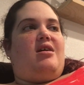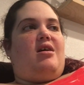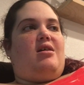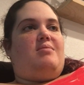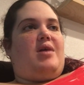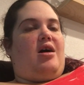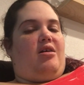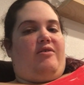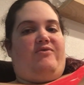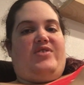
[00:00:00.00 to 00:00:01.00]

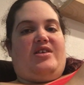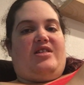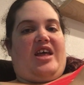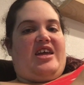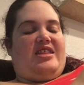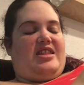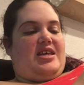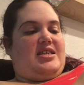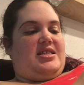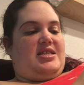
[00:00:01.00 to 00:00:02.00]
I'll feel like
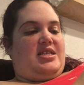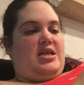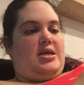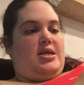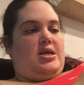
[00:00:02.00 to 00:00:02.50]
this,